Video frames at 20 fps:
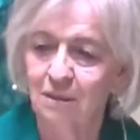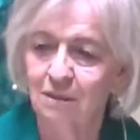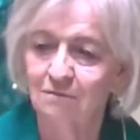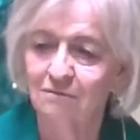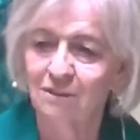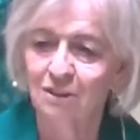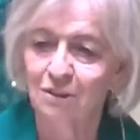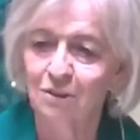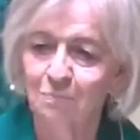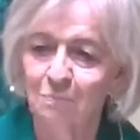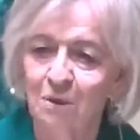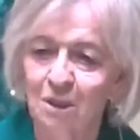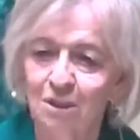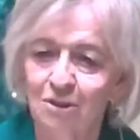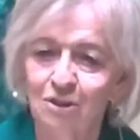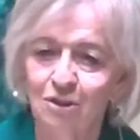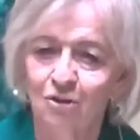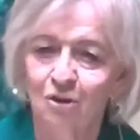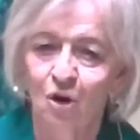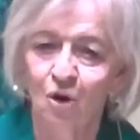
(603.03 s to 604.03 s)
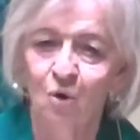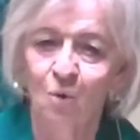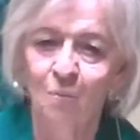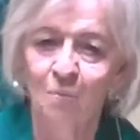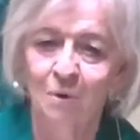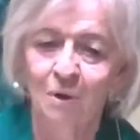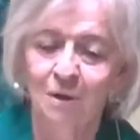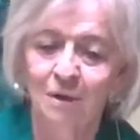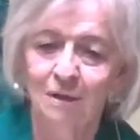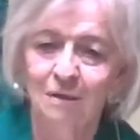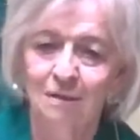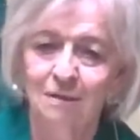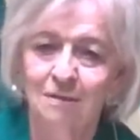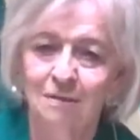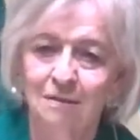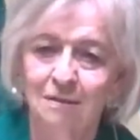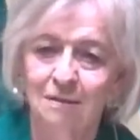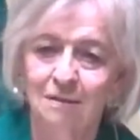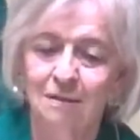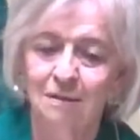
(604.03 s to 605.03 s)
and gives us peace and hope,
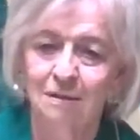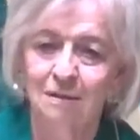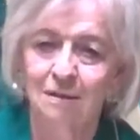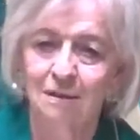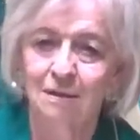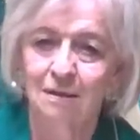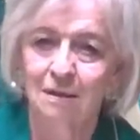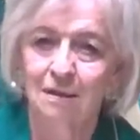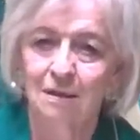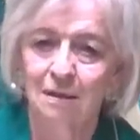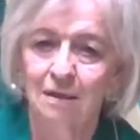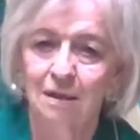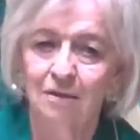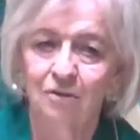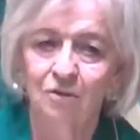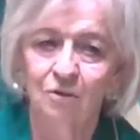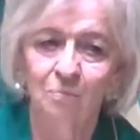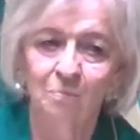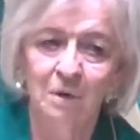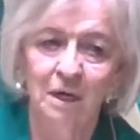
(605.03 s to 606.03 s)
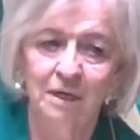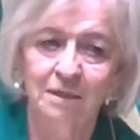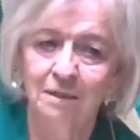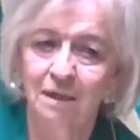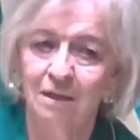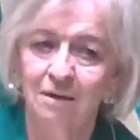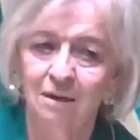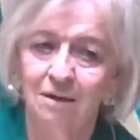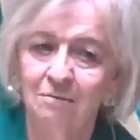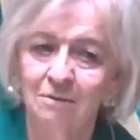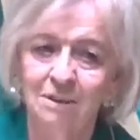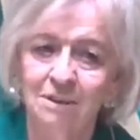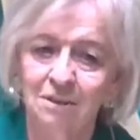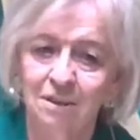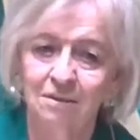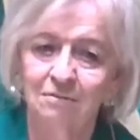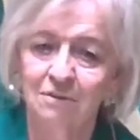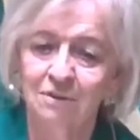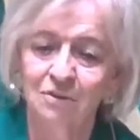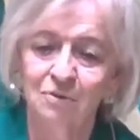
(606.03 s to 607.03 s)
and who might not always
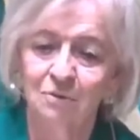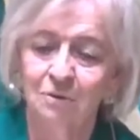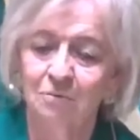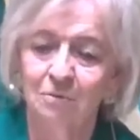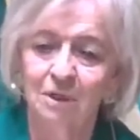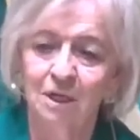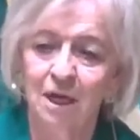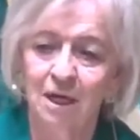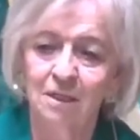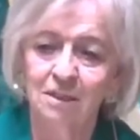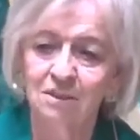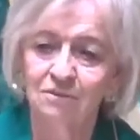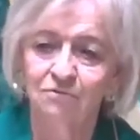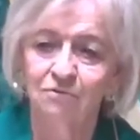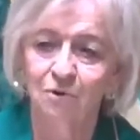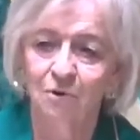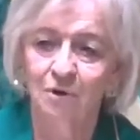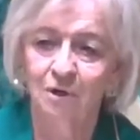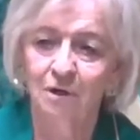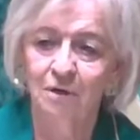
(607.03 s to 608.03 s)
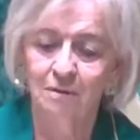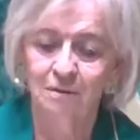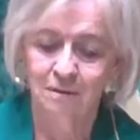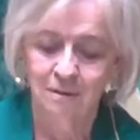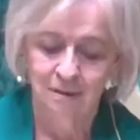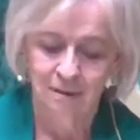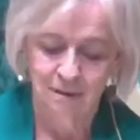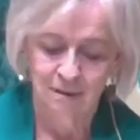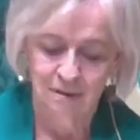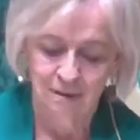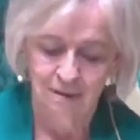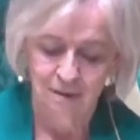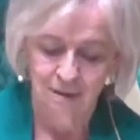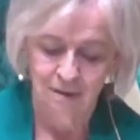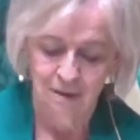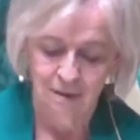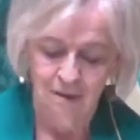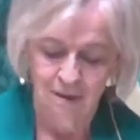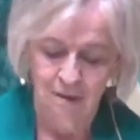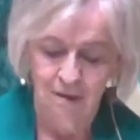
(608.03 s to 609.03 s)
give us what we ask for,
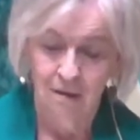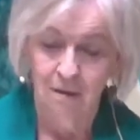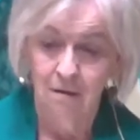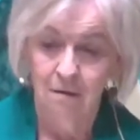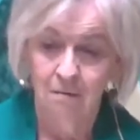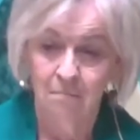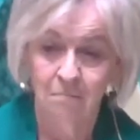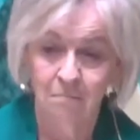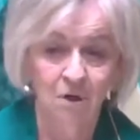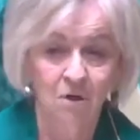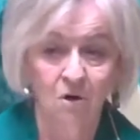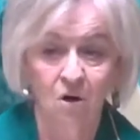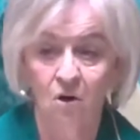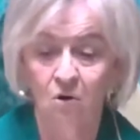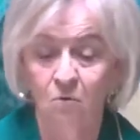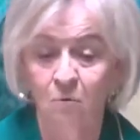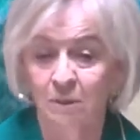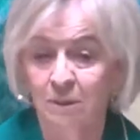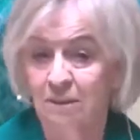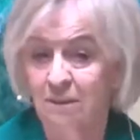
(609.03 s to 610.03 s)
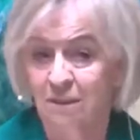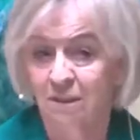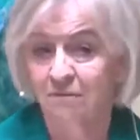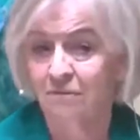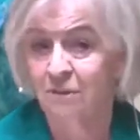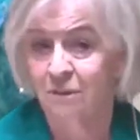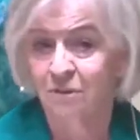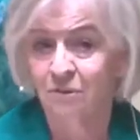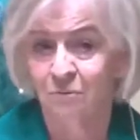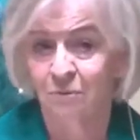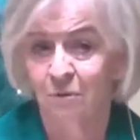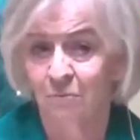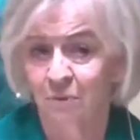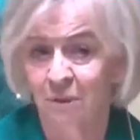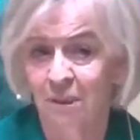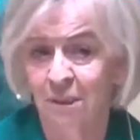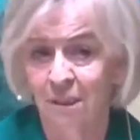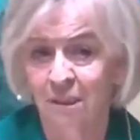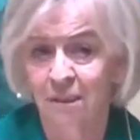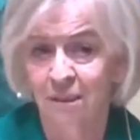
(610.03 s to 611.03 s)
but always gives us what
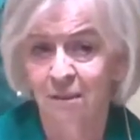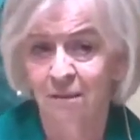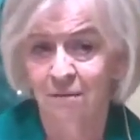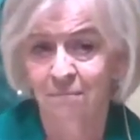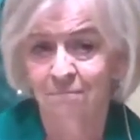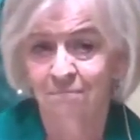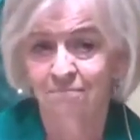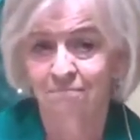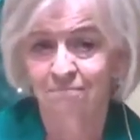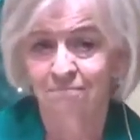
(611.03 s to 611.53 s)
we need.